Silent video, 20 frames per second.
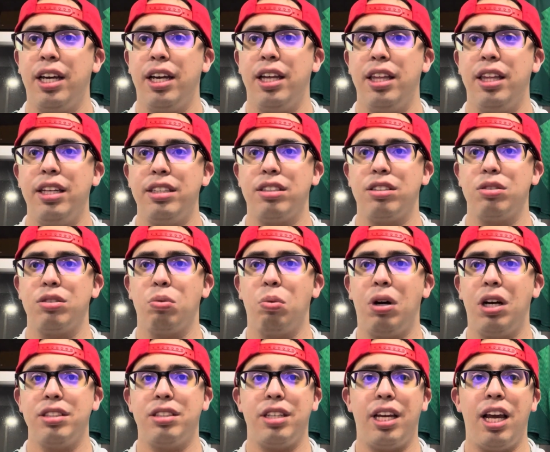This
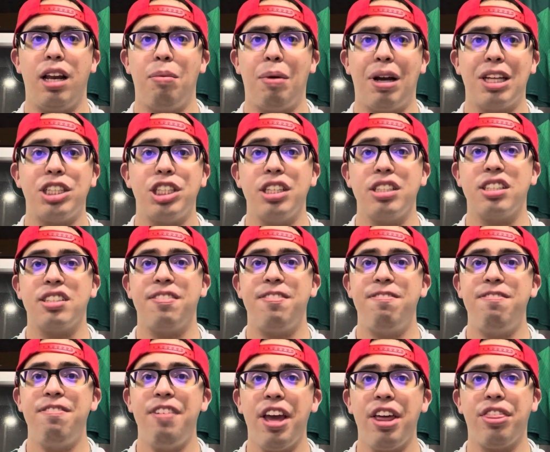was El Machin's
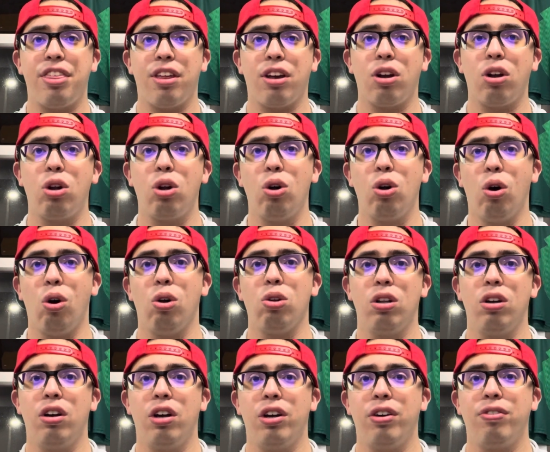5th
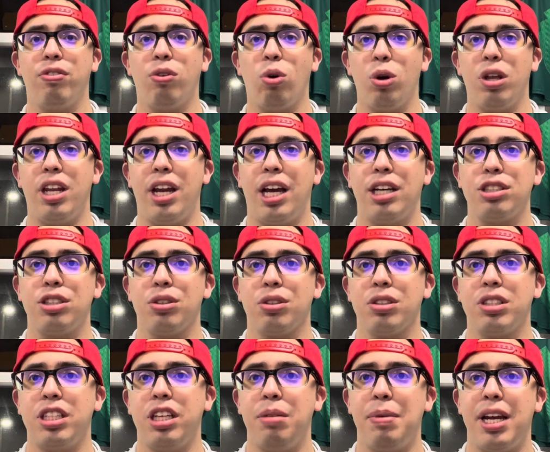goal for the national
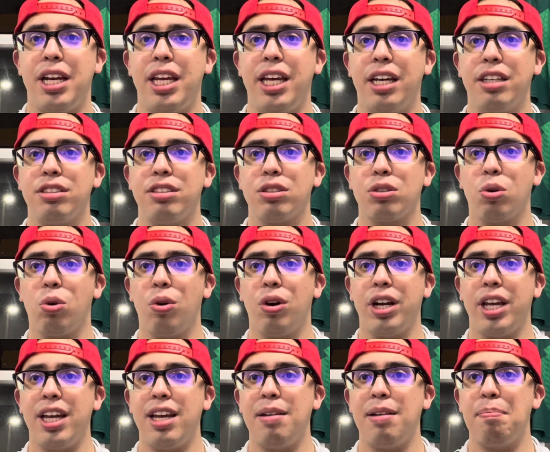team, and he has
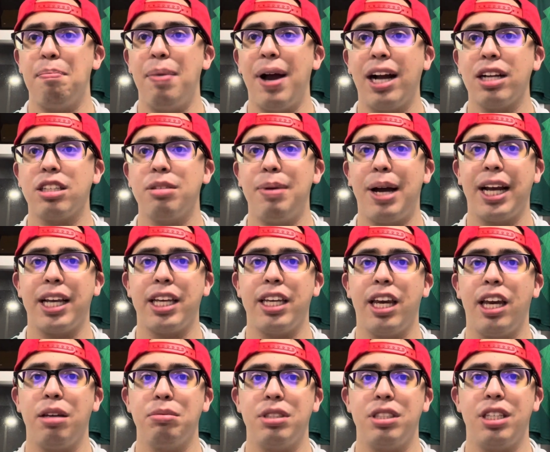scored in back-to-back
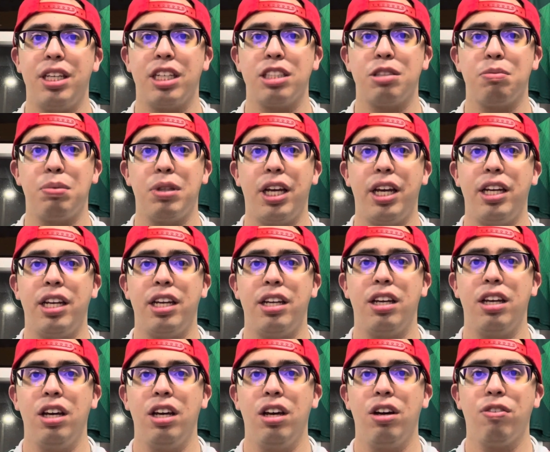games he has played
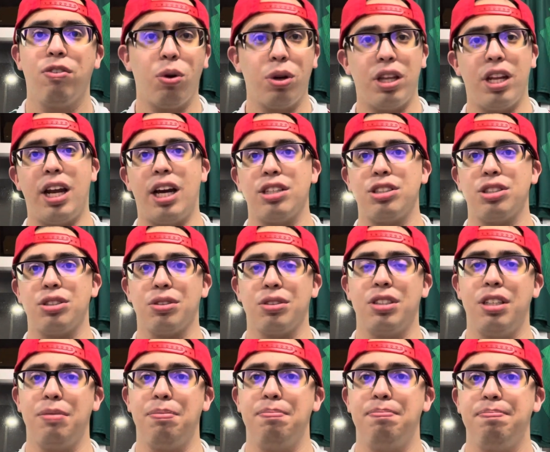in for the national
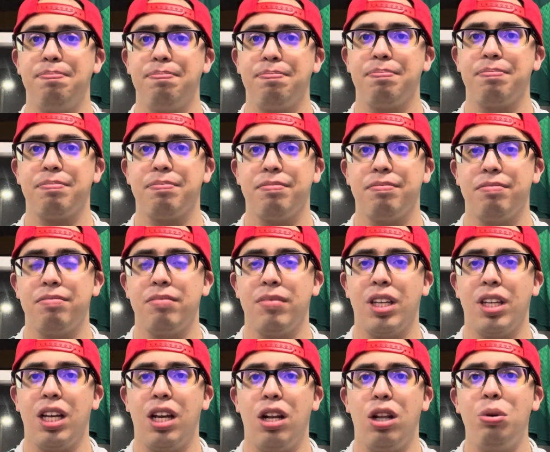team.
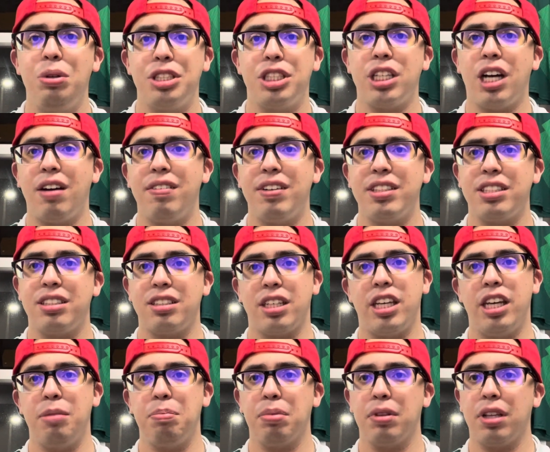Luis Chavez is a
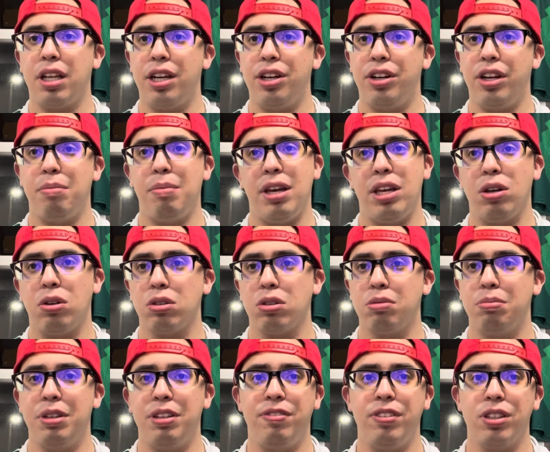key player in Mexico's
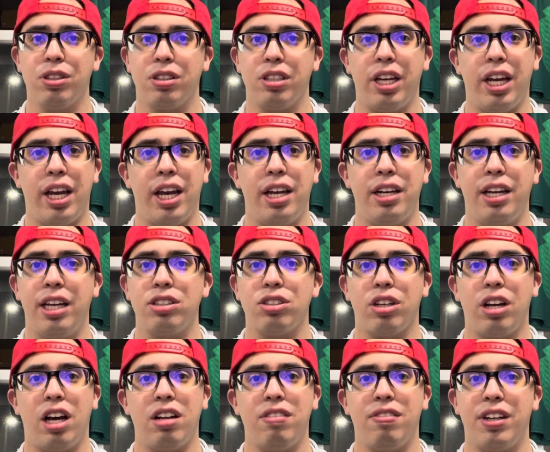midfield, and
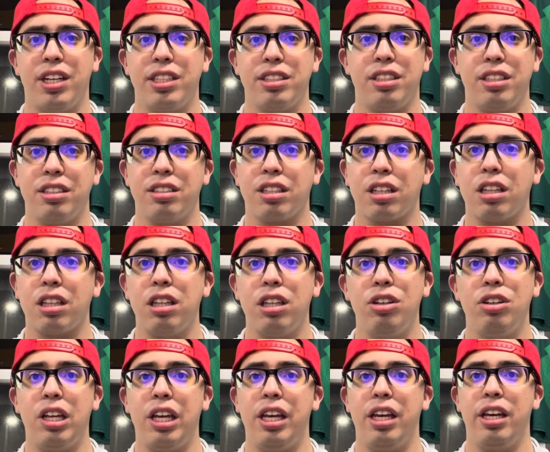Edson Alvarez is
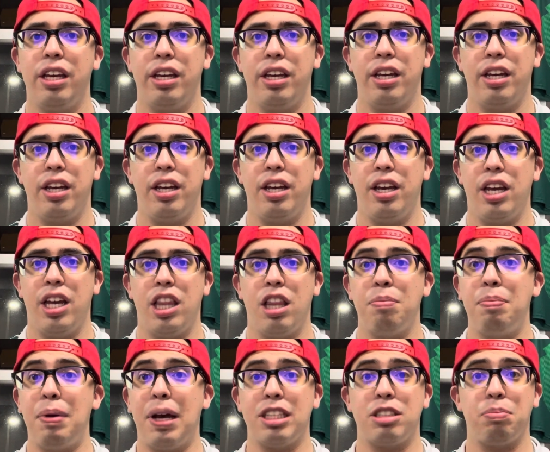clearly the
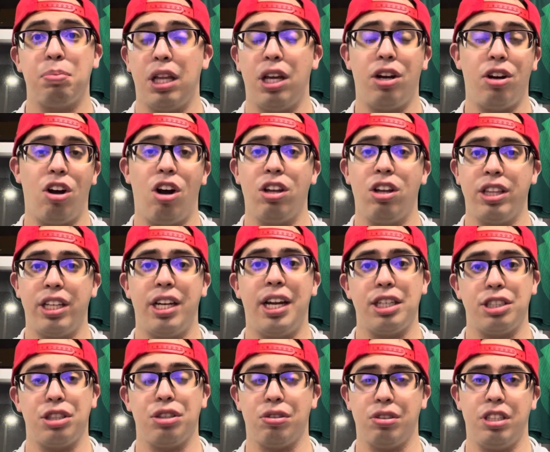best player on the
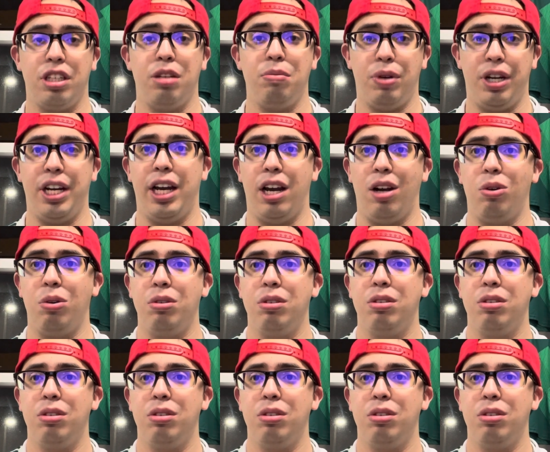national team right now.